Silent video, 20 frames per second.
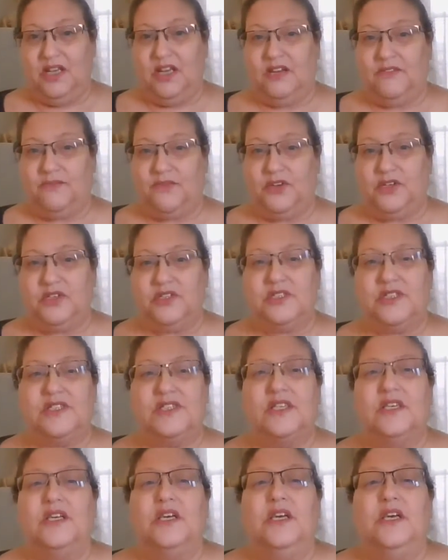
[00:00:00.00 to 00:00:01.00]
at
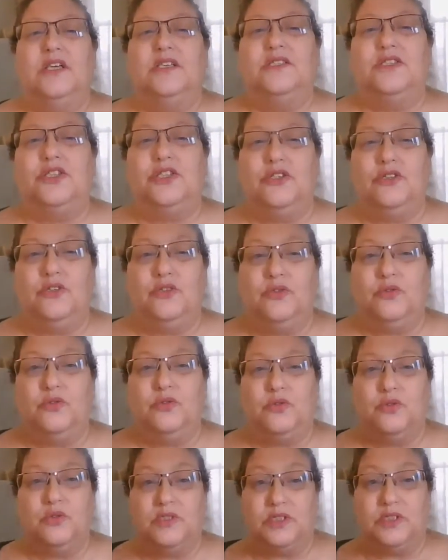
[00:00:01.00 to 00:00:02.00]
first
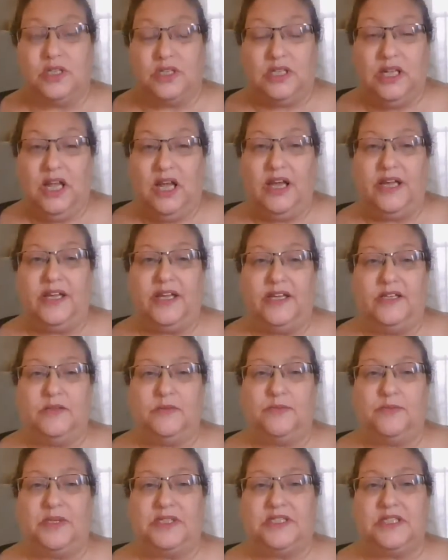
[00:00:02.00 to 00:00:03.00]
to the
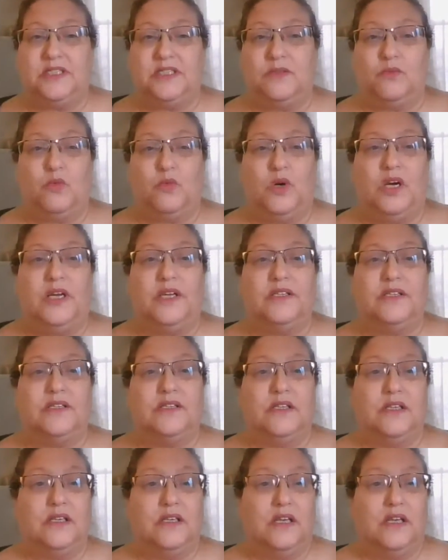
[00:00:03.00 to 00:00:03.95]
client, but didn't want